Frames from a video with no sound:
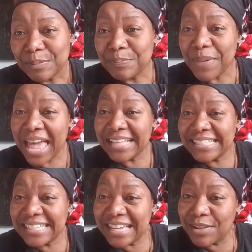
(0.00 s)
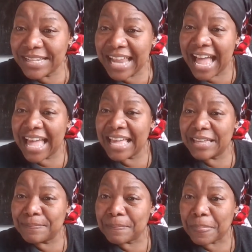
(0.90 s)
Bad girl night.
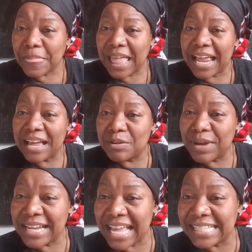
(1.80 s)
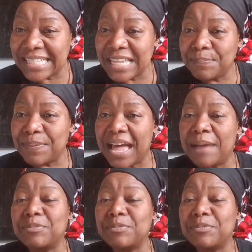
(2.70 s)
When I sleep, I'm